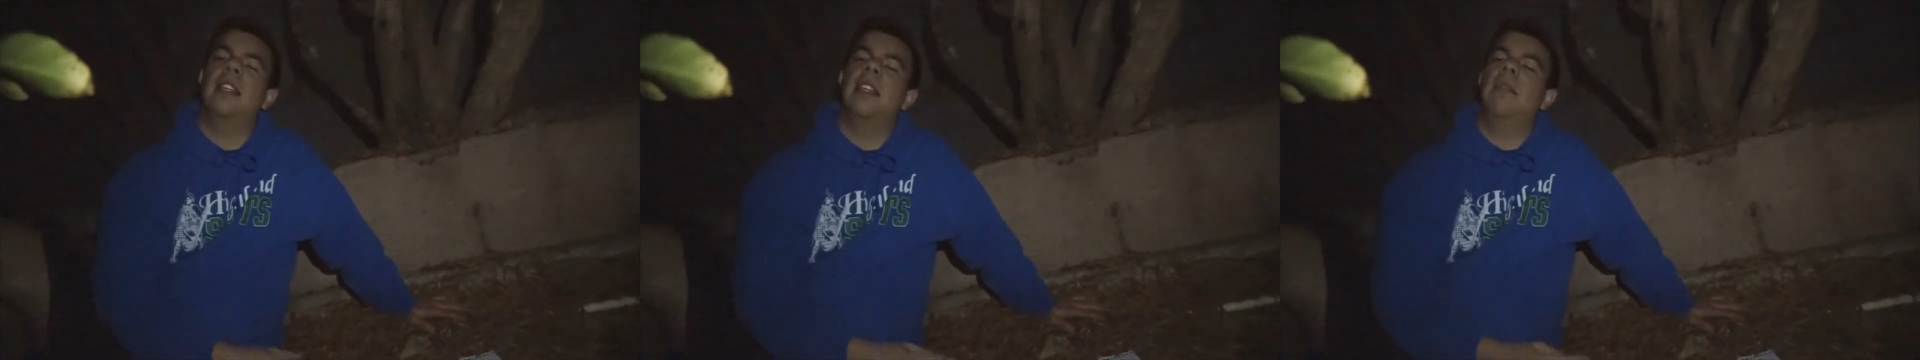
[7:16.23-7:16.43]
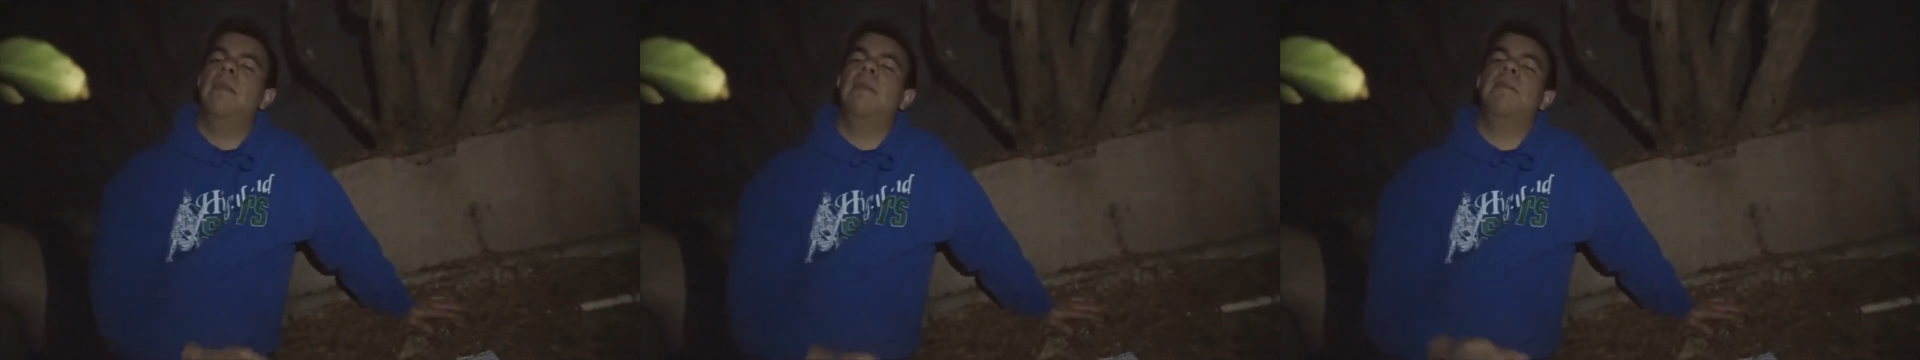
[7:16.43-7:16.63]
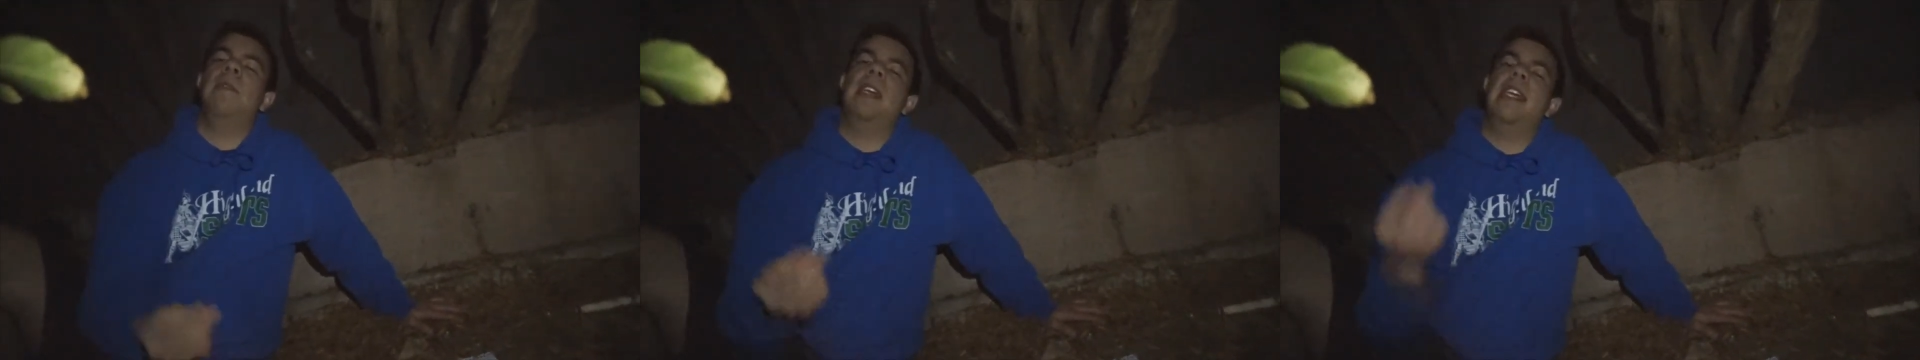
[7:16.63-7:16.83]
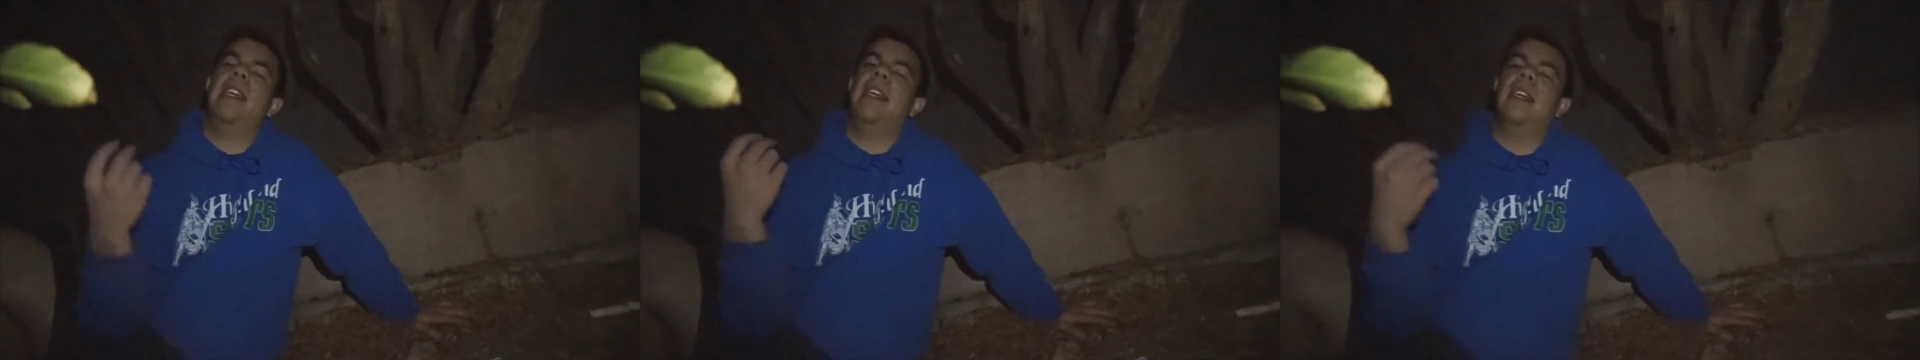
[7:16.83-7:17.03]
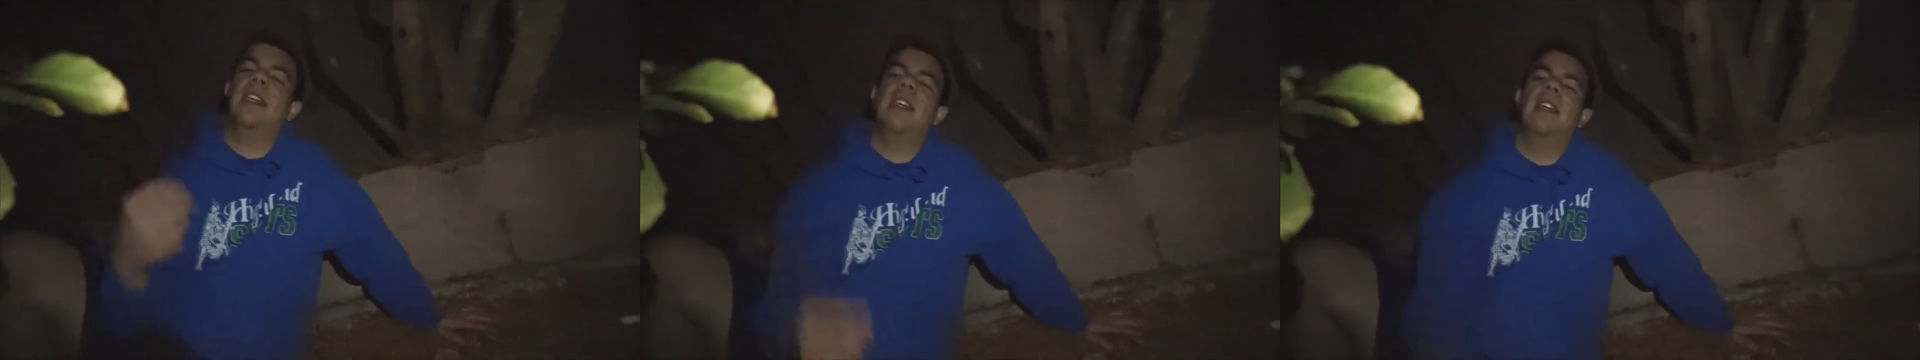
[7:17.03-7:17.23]
Let me
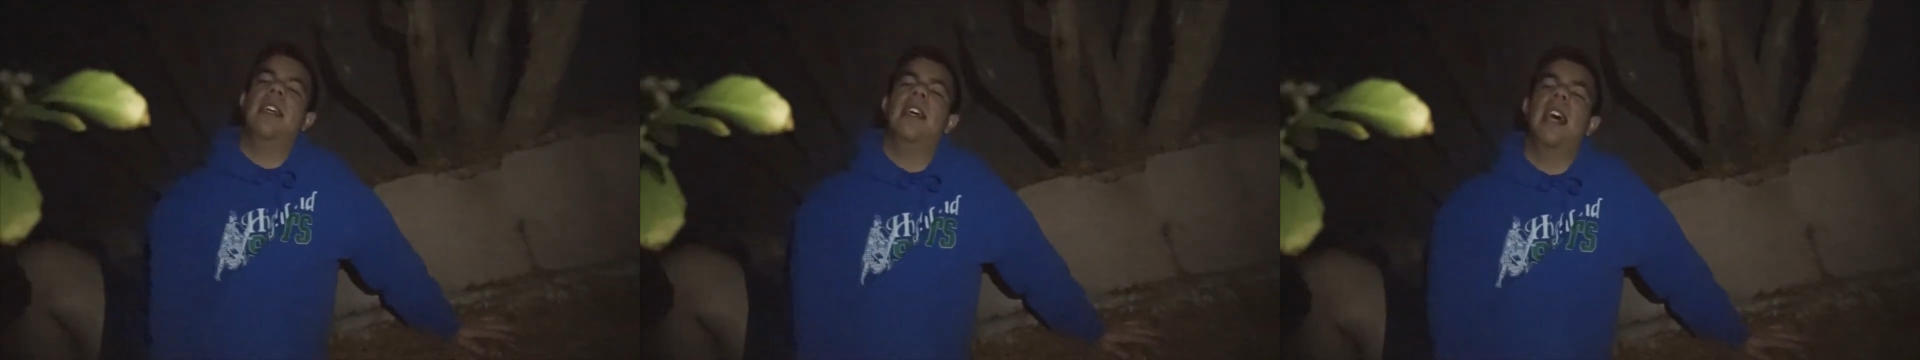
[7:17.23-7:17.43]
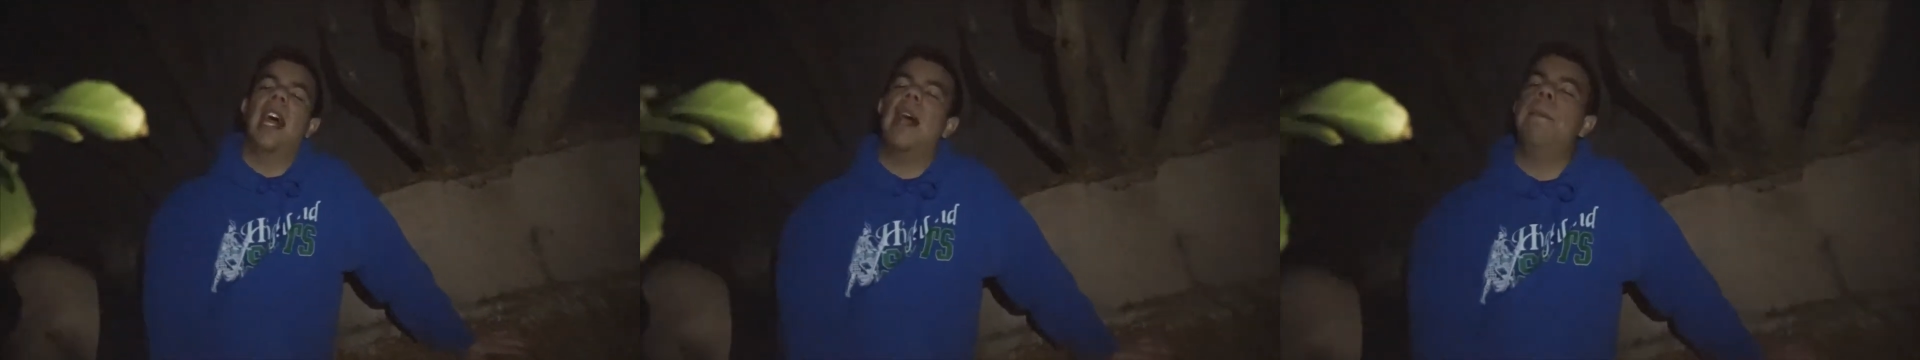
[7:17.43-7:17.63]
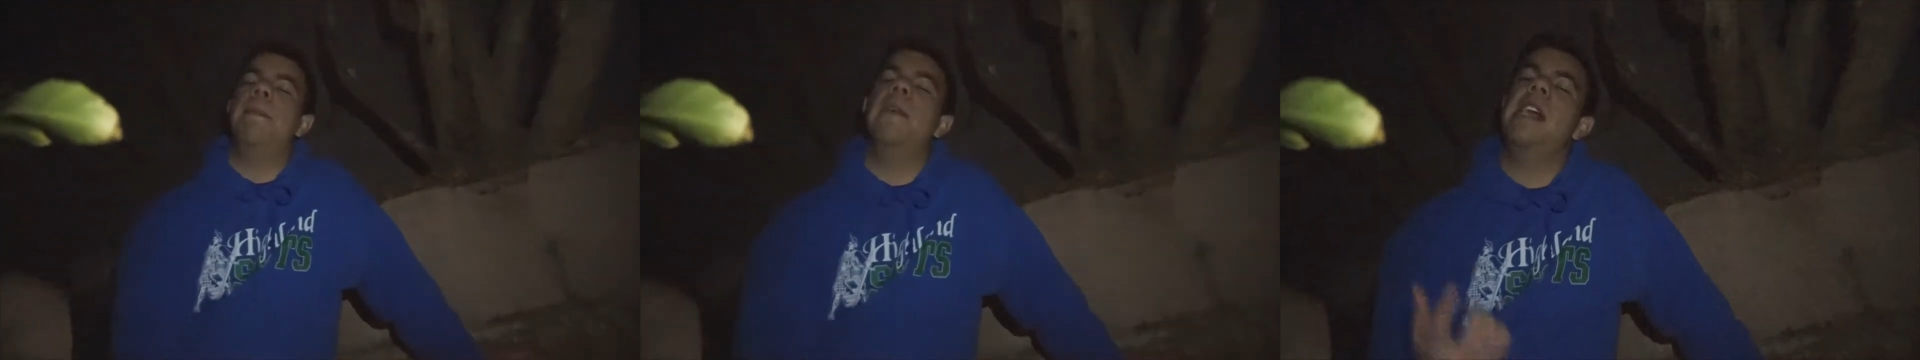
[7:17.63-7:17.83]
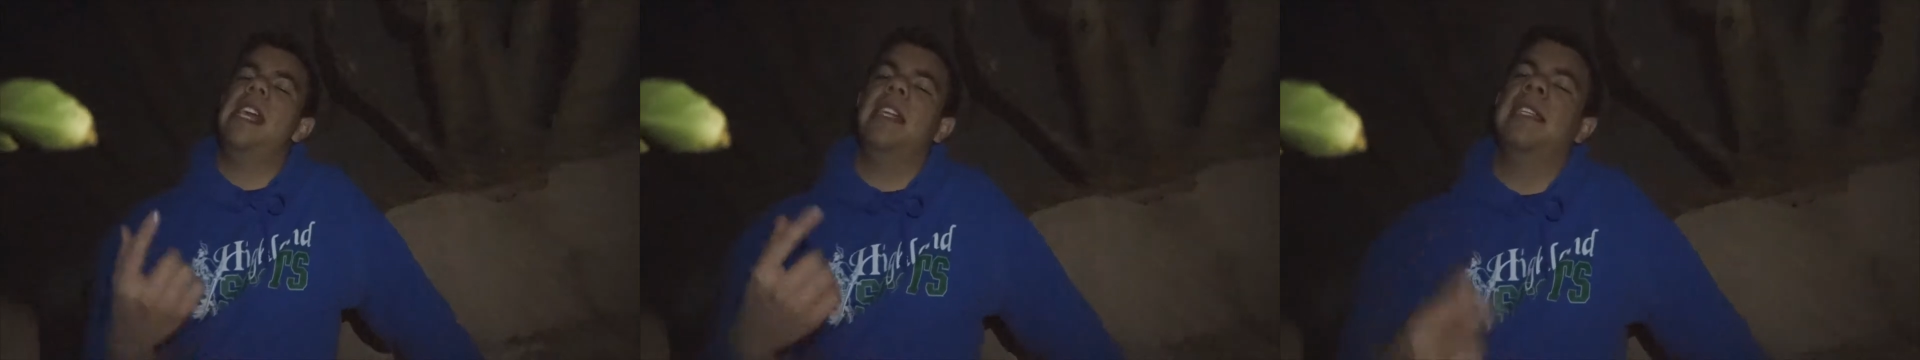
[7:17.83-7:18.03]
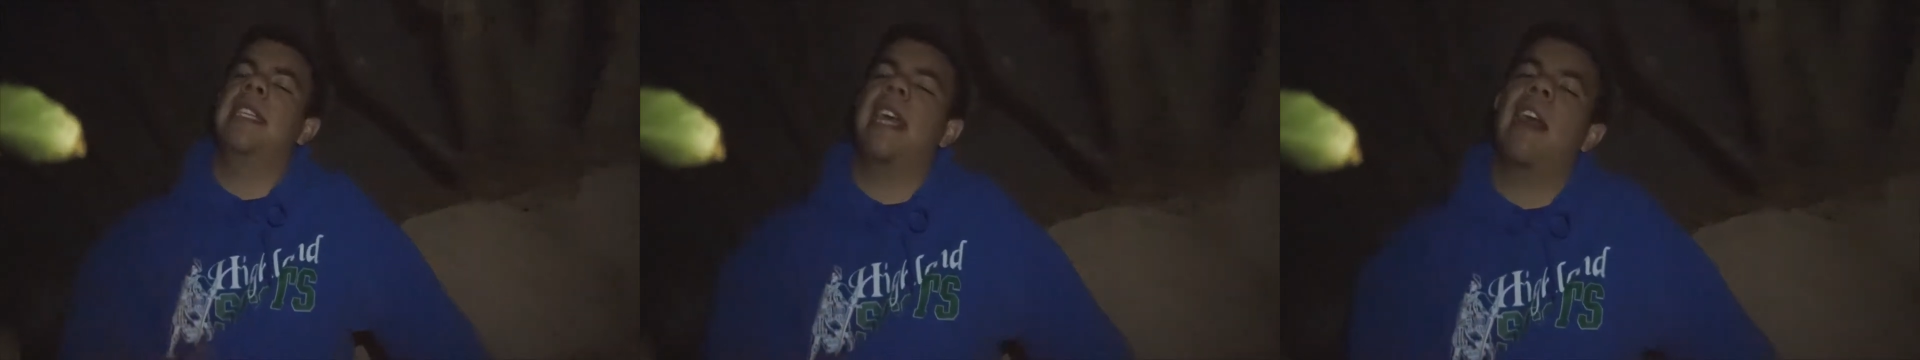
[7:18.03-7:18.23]
play. I'm
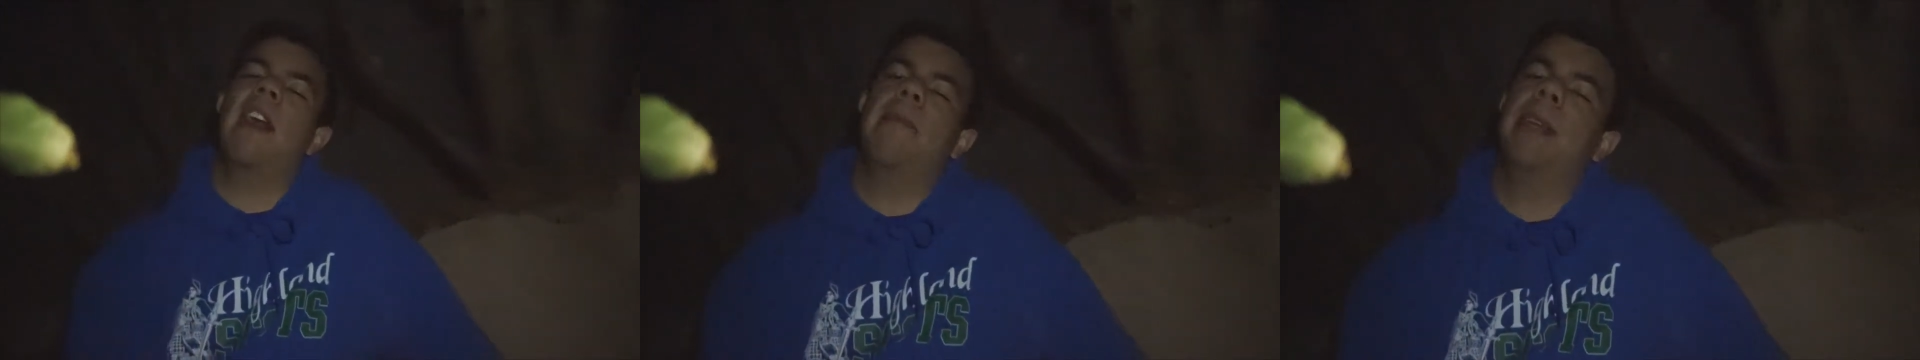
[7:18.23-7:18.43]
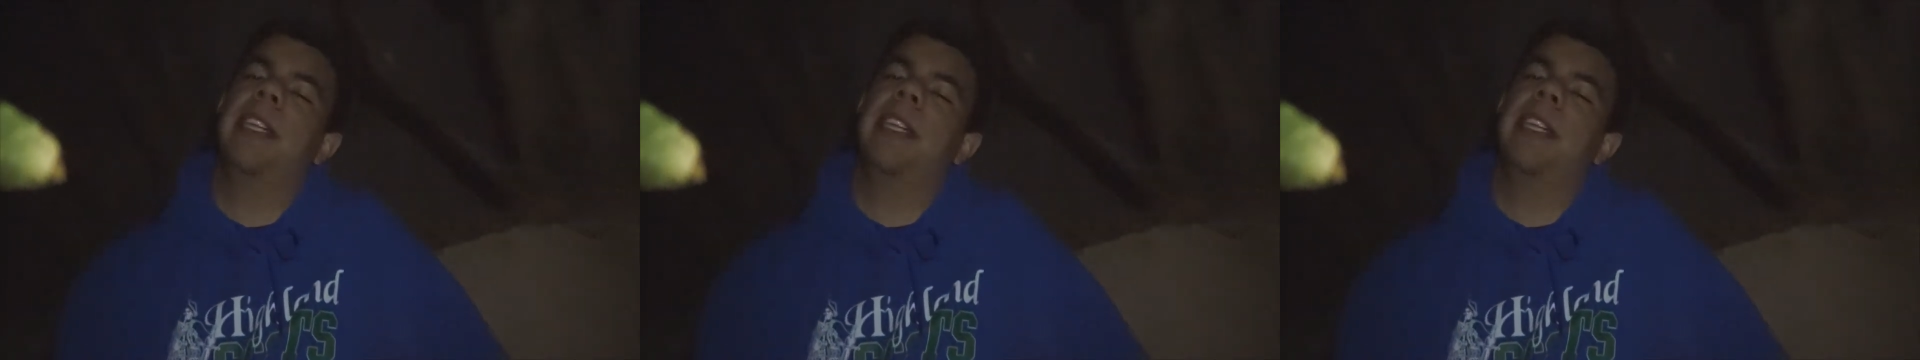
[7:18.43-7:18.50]
playing scary